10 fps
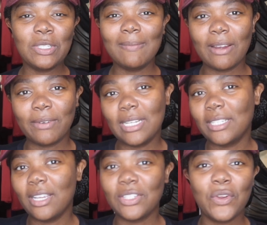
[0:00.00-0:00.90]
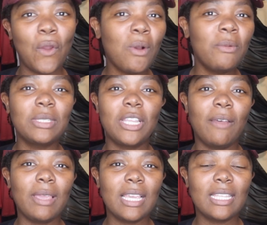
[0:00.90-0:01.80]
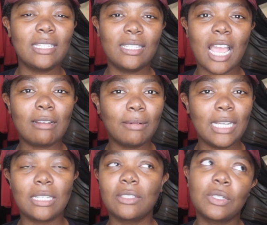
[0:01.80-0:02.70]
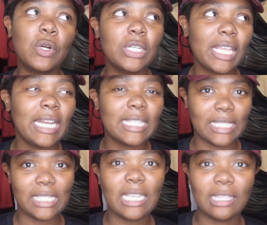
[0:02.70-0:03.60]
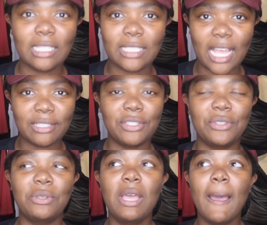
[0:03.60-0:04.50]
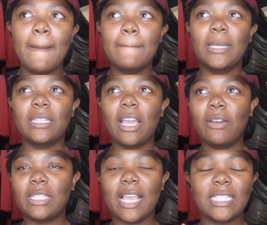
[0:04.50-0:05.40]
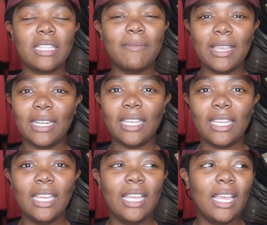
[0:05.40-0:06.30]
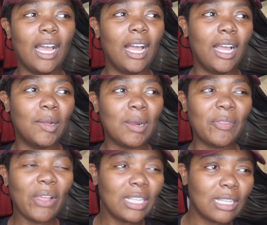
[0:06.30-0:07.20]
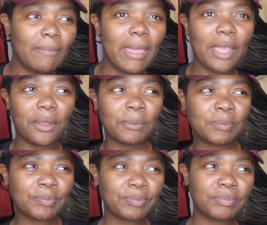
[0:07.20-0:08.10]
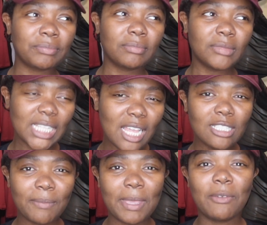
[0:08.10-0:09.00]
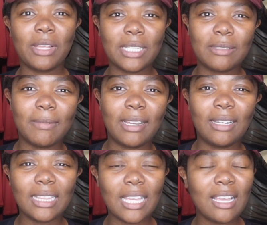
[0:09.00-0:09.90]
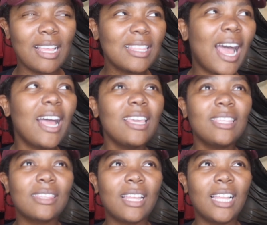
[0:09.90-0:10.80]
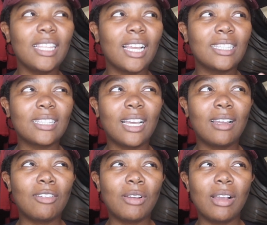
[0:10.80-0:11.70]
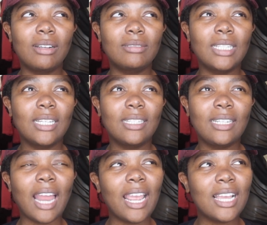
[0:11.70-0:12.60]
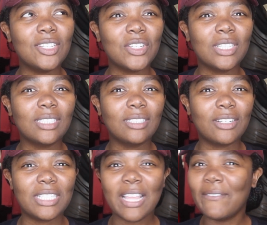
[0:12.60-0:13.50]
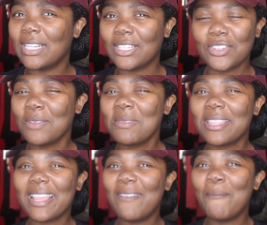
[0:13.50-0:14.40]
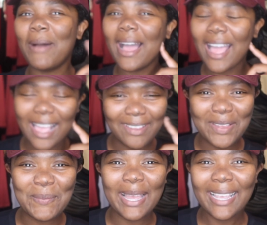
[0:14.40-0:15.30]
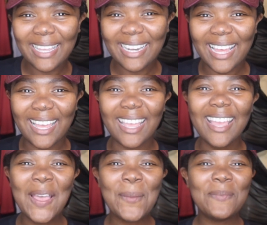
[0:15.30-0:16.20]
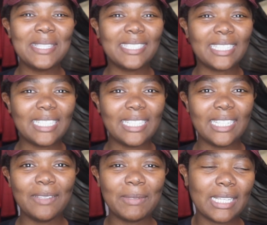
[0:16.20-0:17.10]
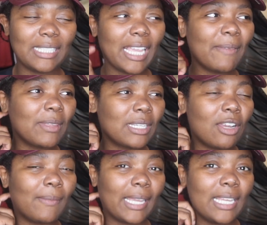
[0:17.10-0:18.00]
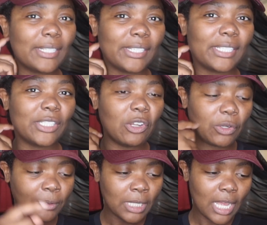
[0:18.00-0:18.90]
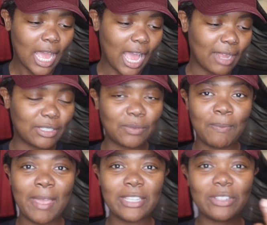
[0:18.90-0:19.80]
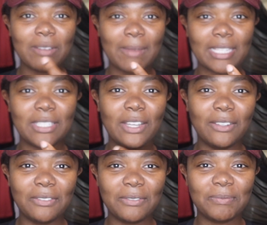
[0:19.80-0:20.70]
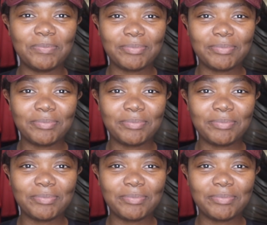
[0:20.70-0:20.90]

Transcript: doing my research, no one would tell me exact price because, of course, they need to see the tattoo. But they always estimate it. Um, I thought I was gonna pay. I thought I was gonna pay around this amount. I think I I I think I thought around nine hundred or seven hundred. Something in my head. In my head, I mentally did it because they kept on going by inches. So I measured it myself.